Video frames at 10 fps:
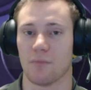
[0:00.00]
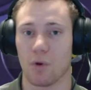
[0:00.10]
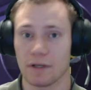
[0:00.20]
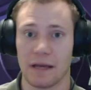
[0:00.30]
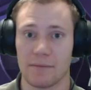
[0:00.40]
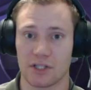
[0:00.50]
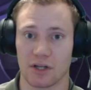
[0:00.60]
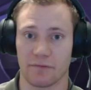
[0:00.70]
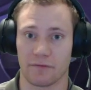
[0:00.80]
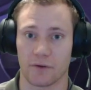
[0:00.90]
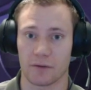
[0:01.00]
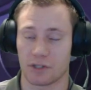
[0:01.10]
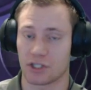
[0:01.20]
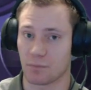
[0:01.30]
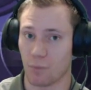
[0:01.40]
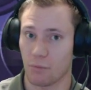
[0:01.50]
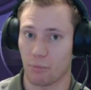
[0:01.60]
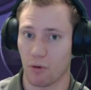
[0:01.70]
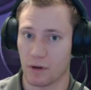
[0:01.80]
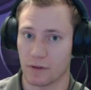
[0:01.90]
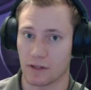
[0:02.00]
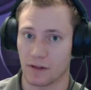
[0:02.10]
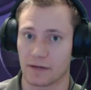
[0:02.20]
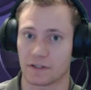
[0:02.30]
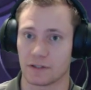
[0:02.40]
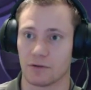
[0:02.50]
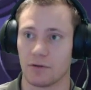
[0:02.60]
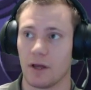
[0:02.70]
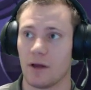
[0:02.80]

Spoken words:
more damage up front, which is more important than lifesteal,